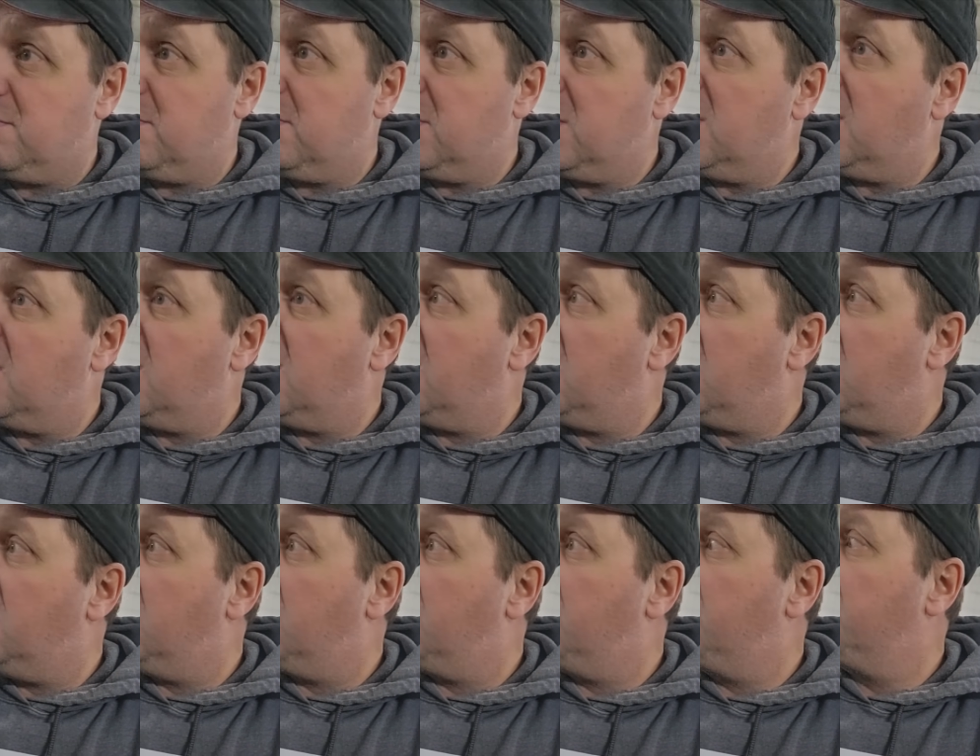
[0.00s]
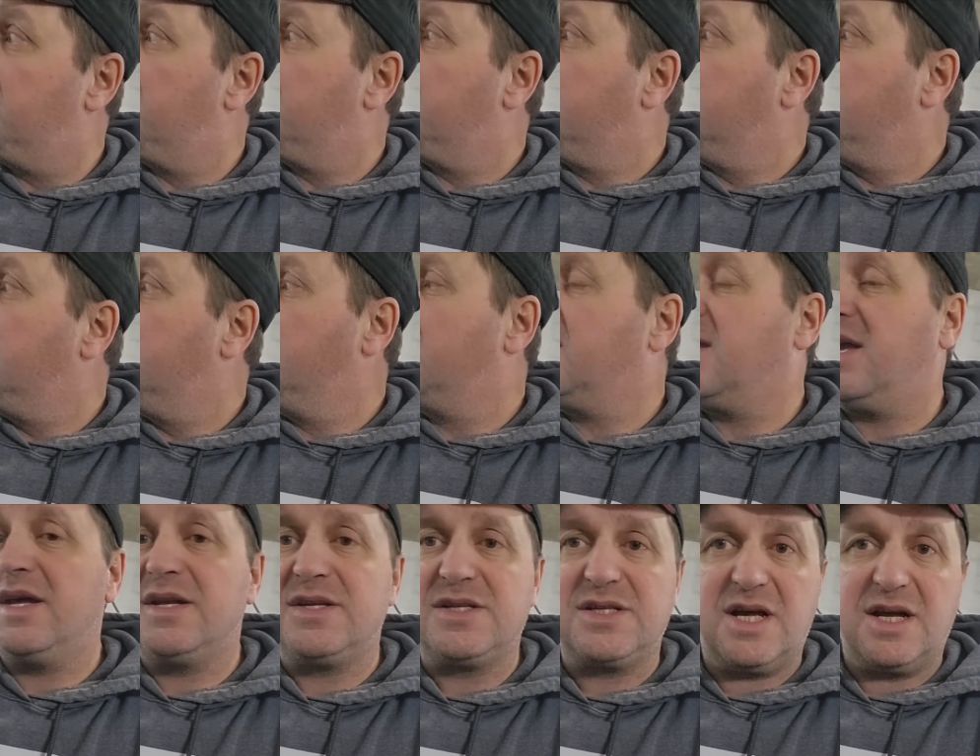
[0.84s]
the
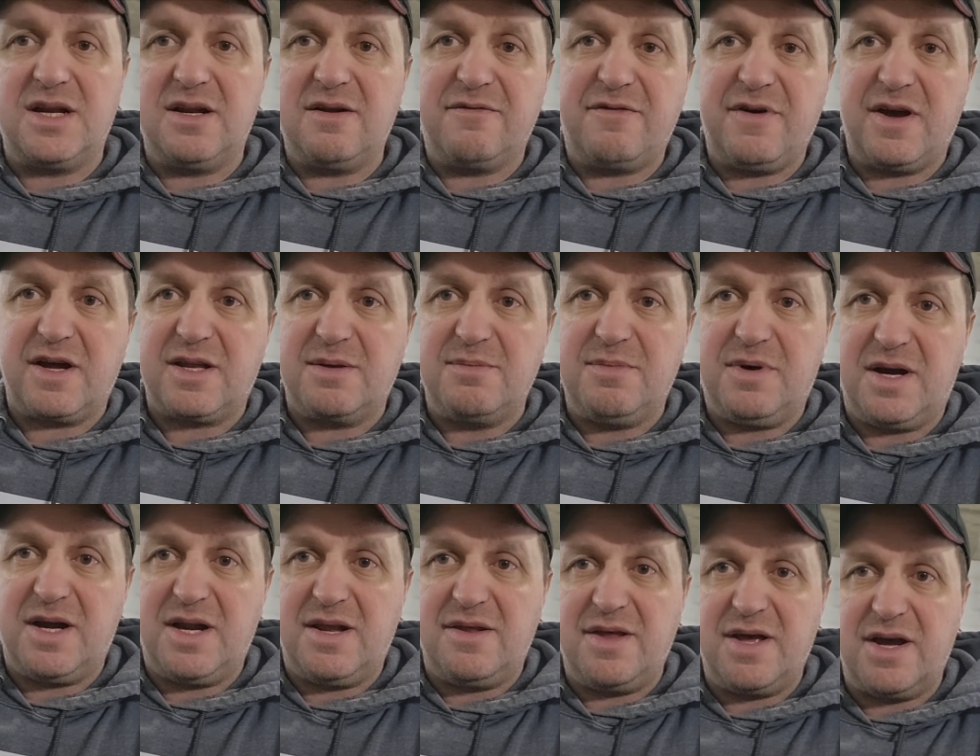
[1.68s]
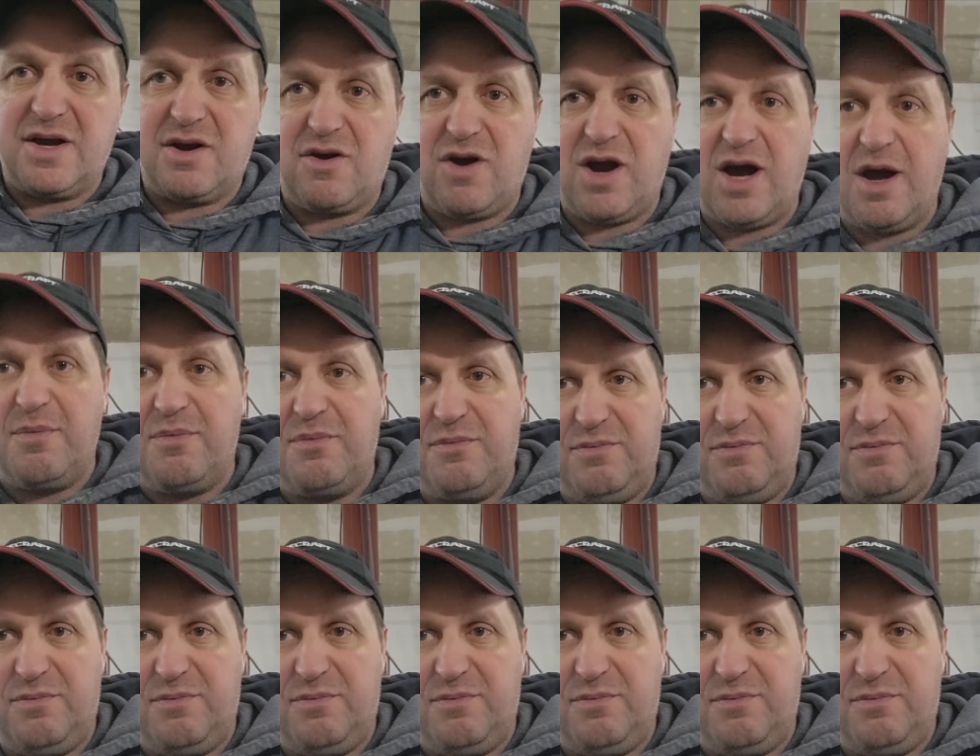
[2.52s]
kids getting affected by any of that crap.